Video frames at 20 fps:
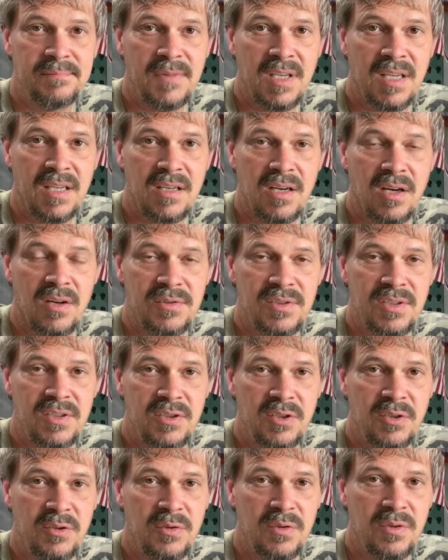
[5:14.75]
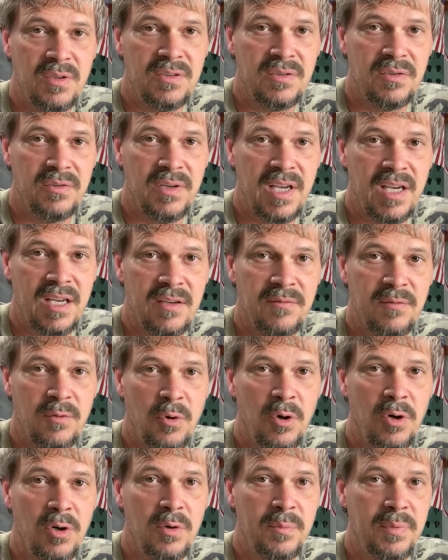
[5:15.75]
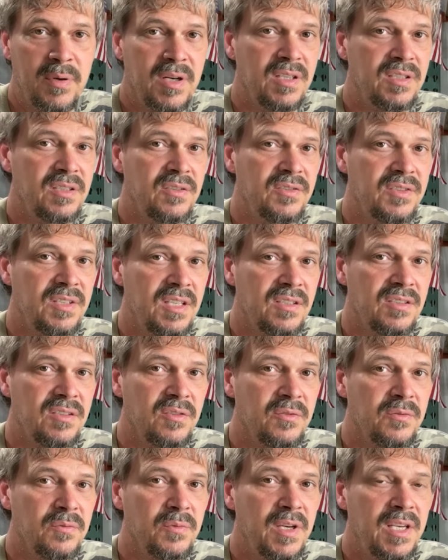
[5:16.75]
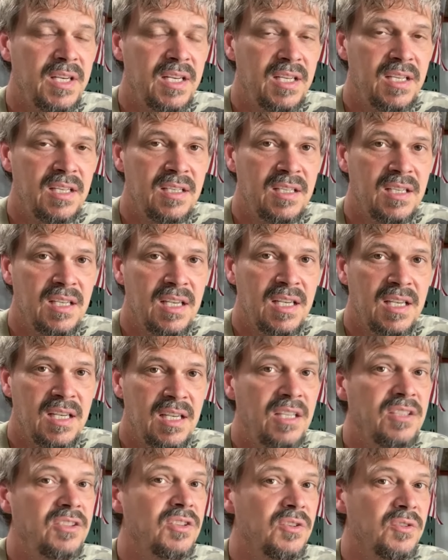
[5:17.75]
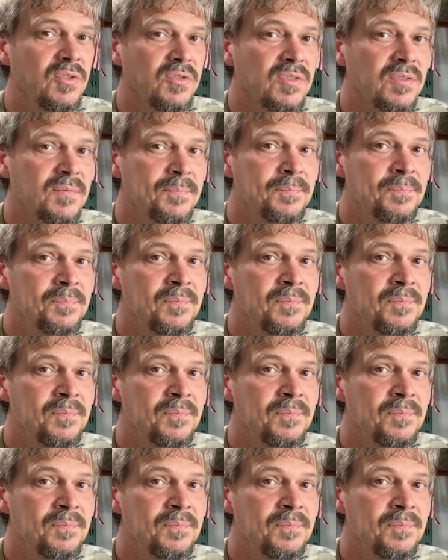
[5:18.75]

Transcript: and causes you to have oil pressure sensor reading issues.